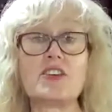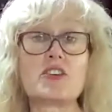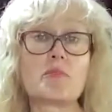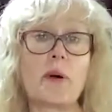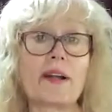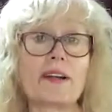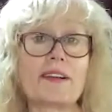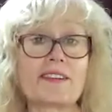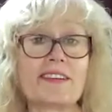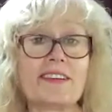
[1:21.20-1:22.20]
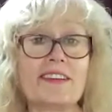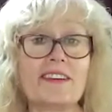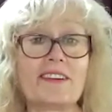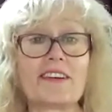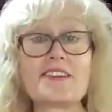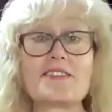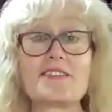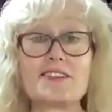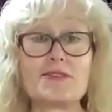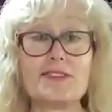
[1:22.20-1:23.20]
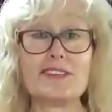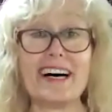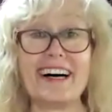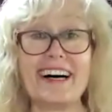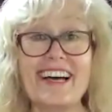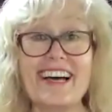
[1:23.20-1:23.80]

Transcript: your partner, or your doula?